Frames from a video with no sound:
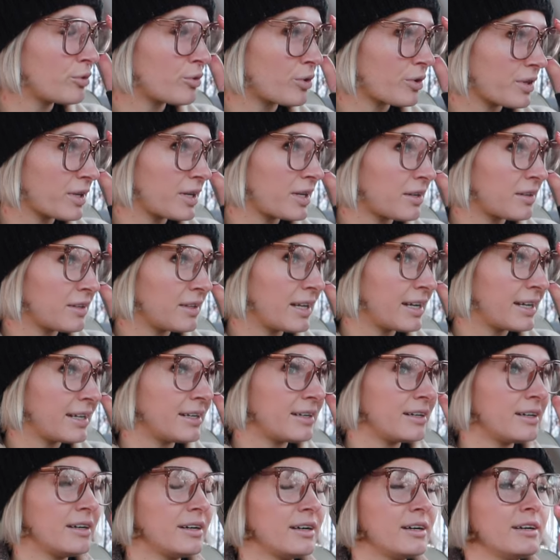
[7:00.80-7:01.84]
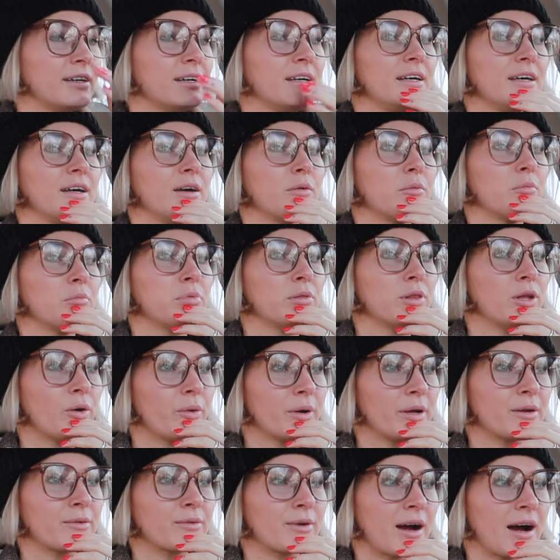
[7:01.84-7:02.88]
North Carolina,
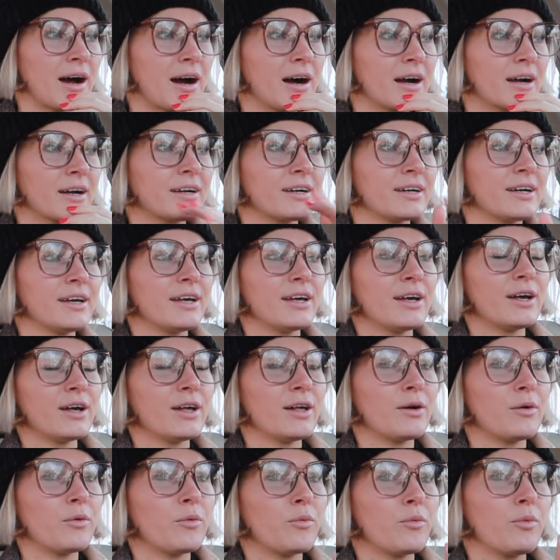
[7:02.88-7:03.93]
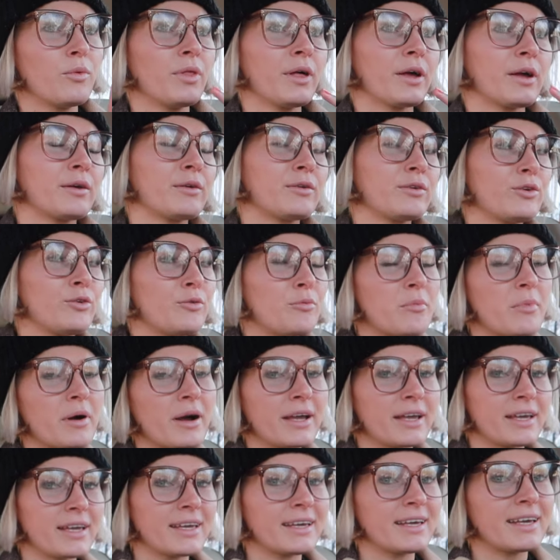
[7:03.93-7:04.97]
Blowing Rock, like you
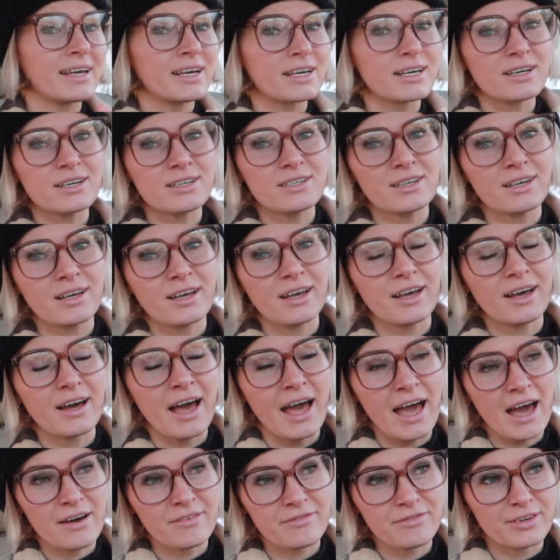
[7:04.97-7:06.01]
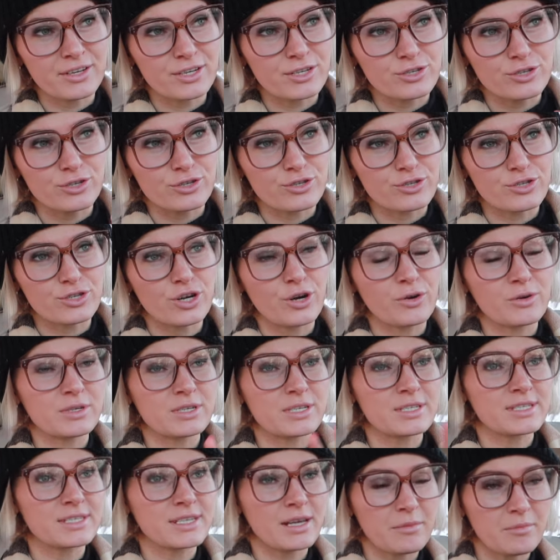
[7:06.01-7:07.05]
might get a half inch or so in
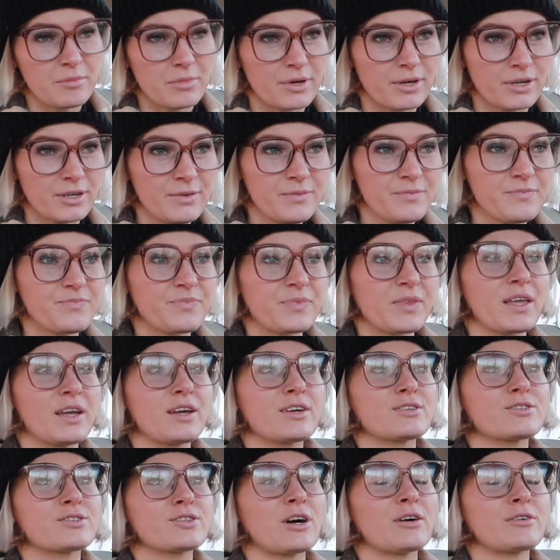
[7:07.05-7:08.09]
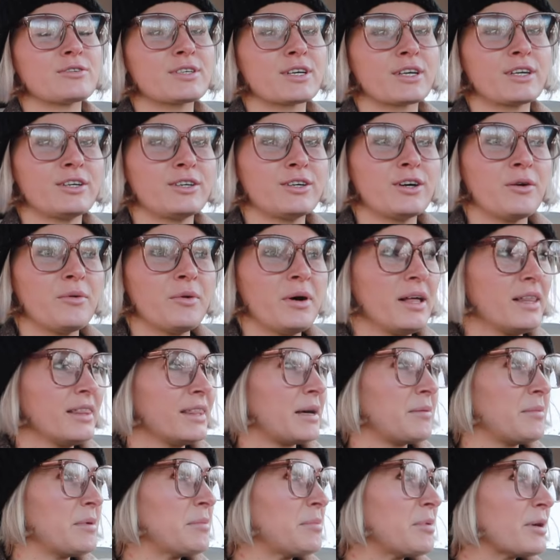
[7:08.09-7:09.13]
December. So I was like, you know what?
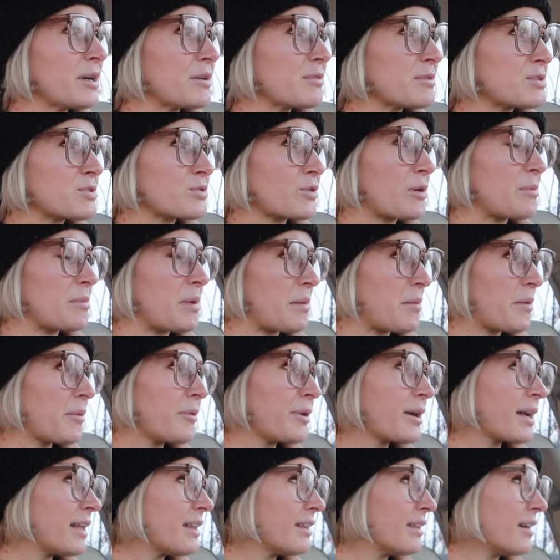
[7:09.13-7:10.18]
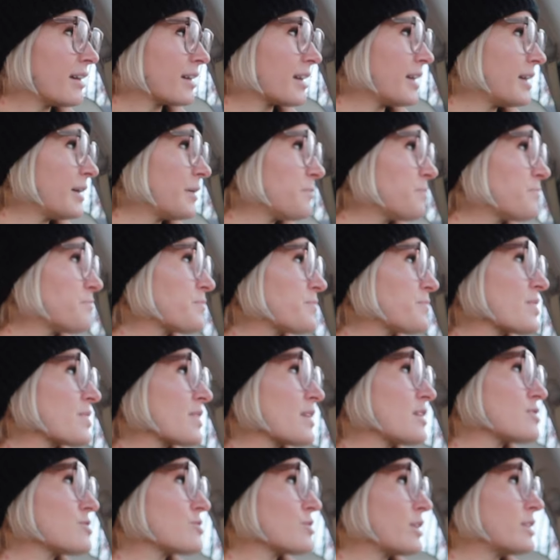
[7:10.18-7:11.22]
Let me book a resort. Maybe we'll get lucky.
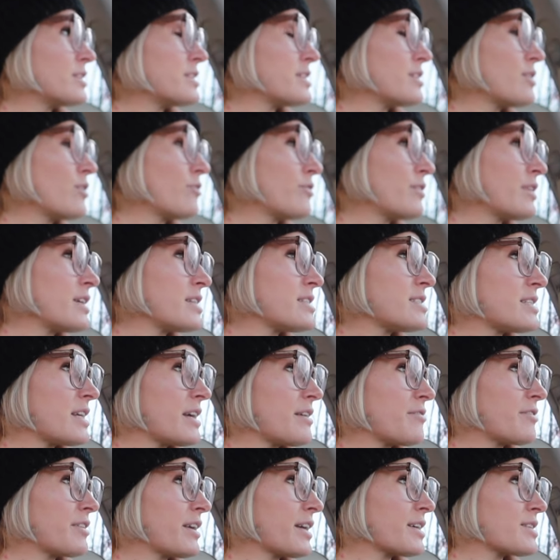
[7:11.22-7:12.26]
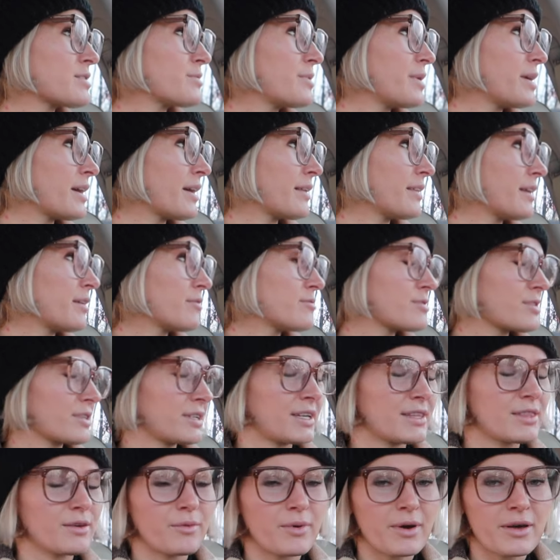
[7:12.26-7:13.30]
So I did an overnight stay for next week. And then I was looking
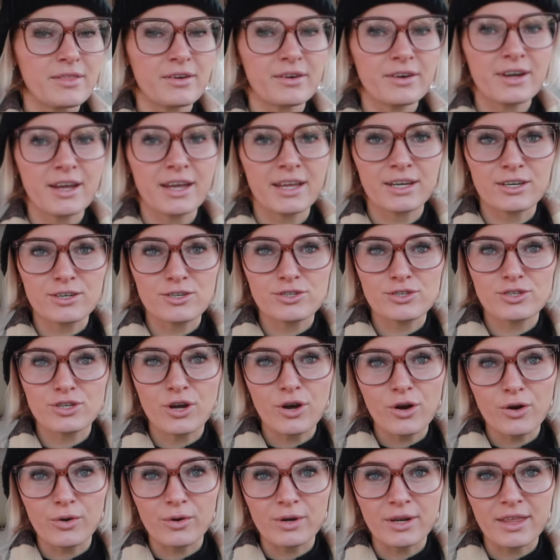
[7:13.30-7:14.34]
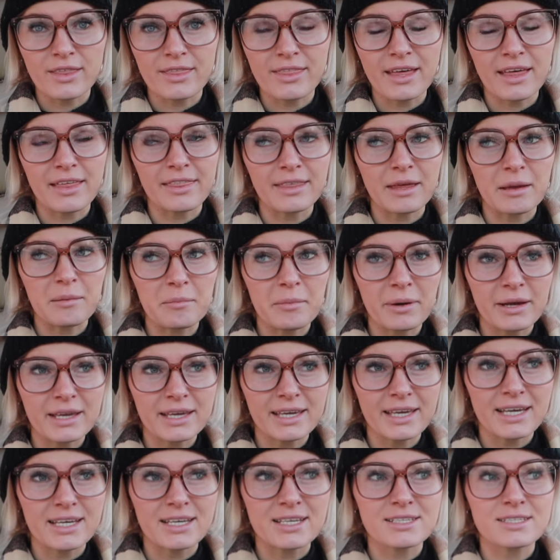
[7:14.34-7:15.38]
at the weather and it showed that they might
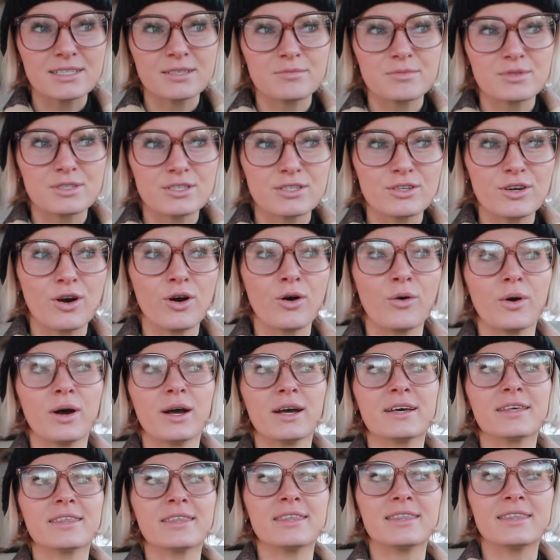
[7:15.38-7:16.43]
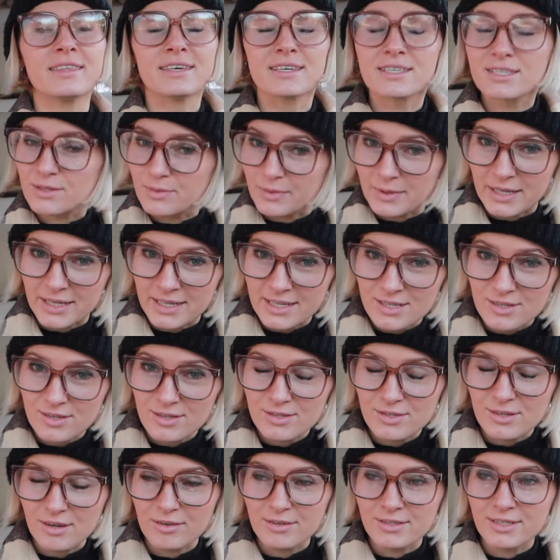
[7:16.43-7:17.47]
get some snow this week.
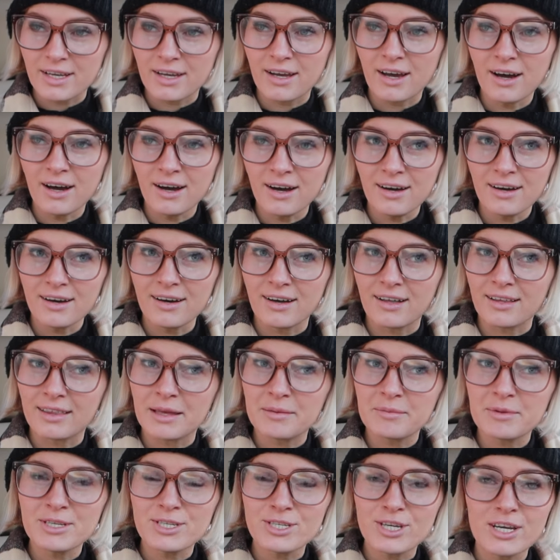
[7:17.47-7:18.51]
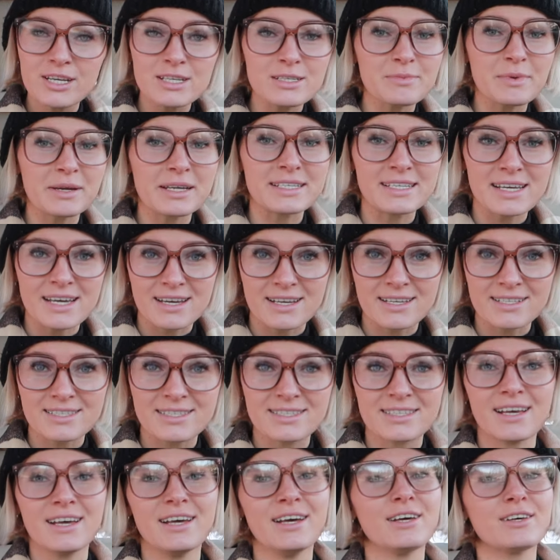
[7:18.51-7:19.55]
So I was like, huh, let me change my
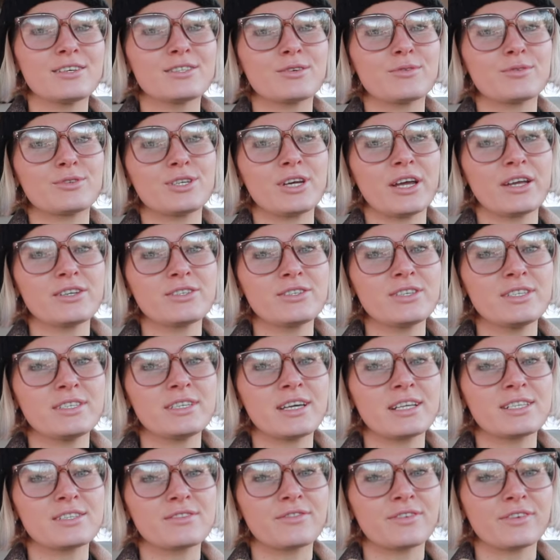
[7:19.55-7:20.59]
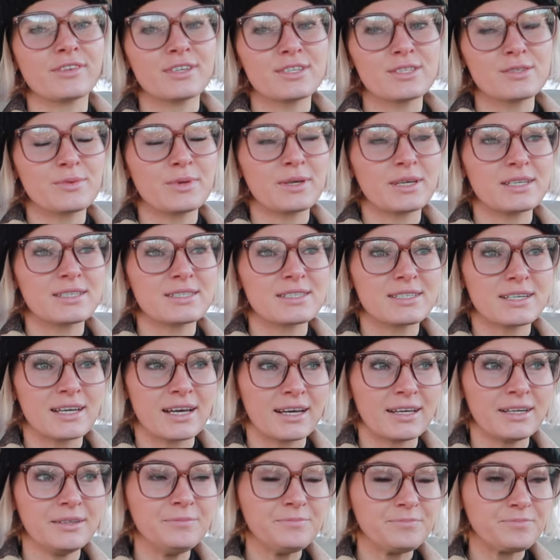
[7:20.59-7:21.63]
dates. So we changed the dates for this week
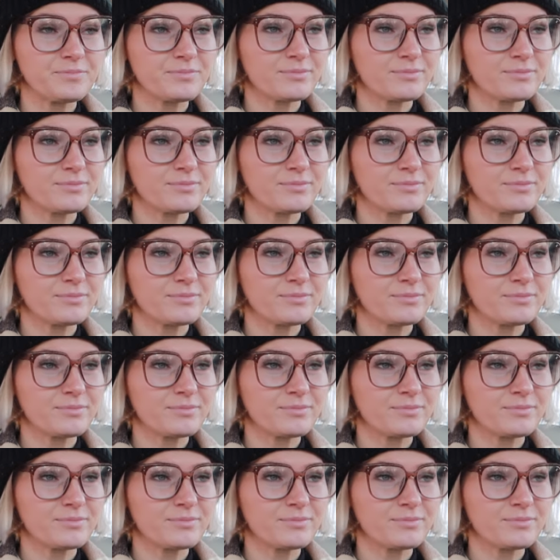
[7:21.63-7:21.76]
instead.